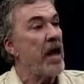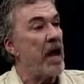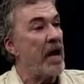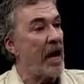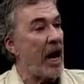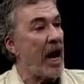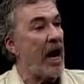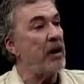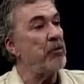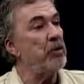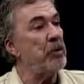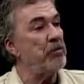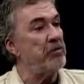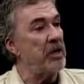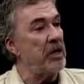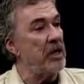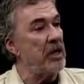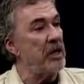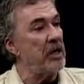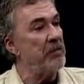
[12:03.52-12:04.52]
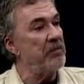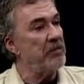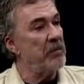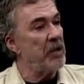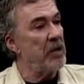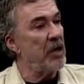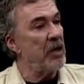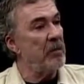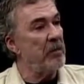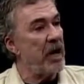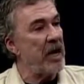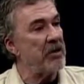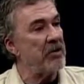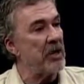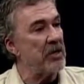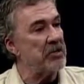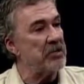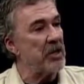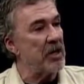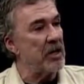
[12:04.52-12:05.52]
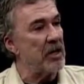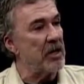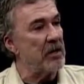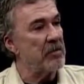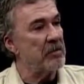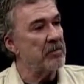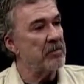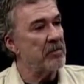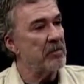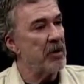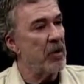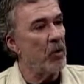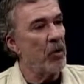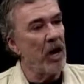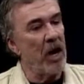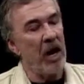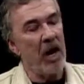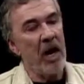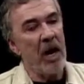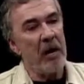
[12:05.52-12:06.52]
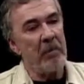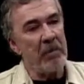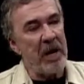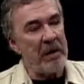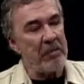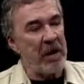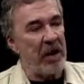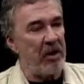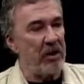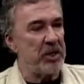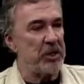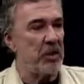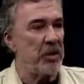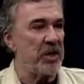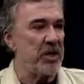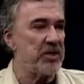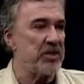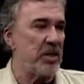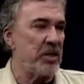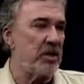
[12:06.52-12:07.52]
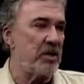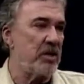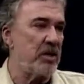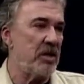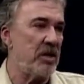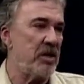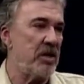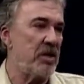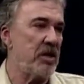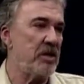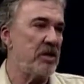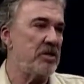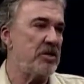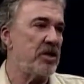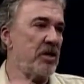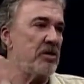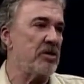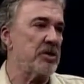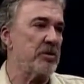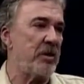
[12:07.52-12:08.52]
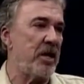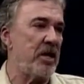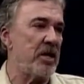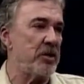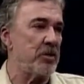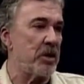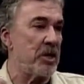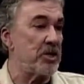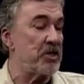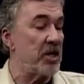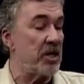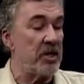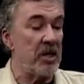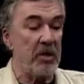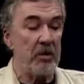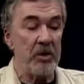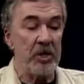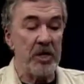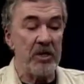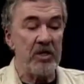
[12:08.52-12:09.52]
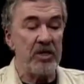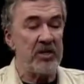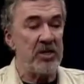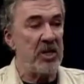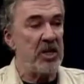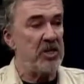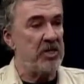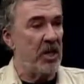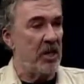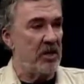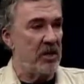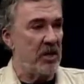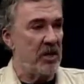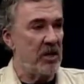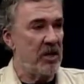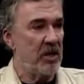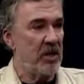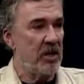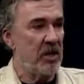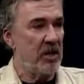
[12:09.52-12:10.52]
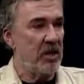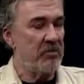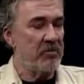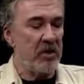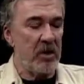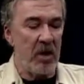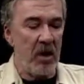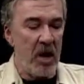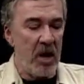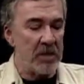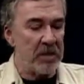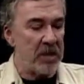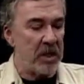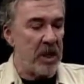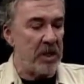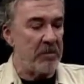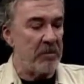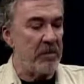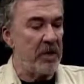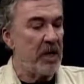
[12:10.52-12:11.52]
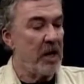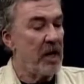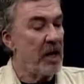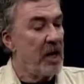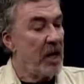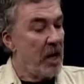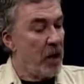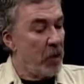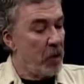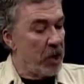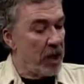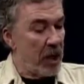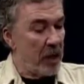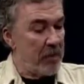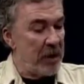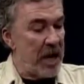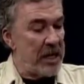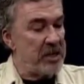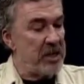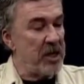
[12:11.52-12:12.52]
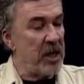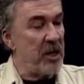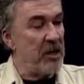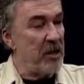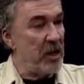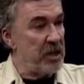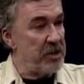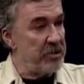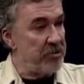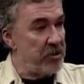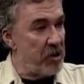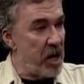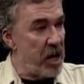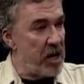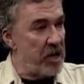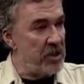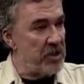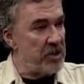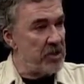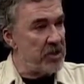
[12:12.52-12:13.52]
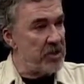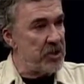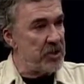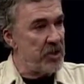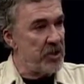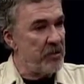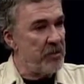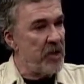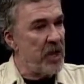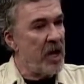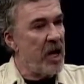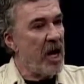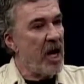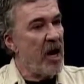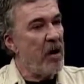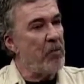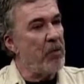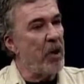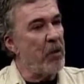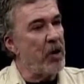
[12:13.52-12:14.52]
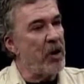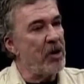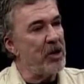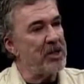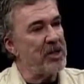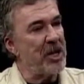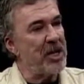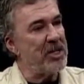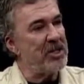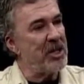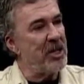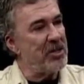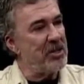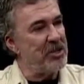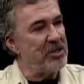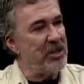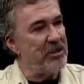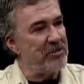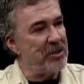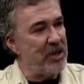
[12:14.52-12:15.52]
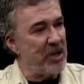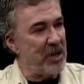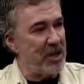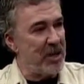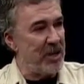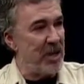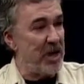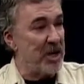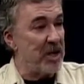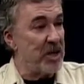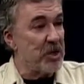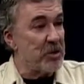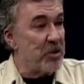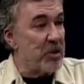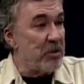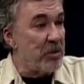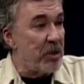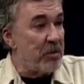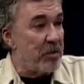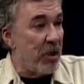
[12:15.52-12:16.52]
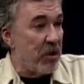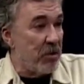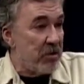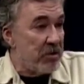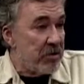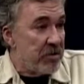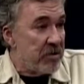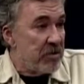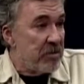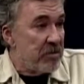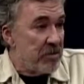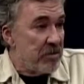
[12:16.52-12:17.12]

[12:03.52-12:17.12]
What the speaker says: and I would be her background singer. Well, my marriage went asunder, Cheryl's marriage went asunder. We didn't see each other for a long time. We got back together as friends, but we looked at each other differently then because we were both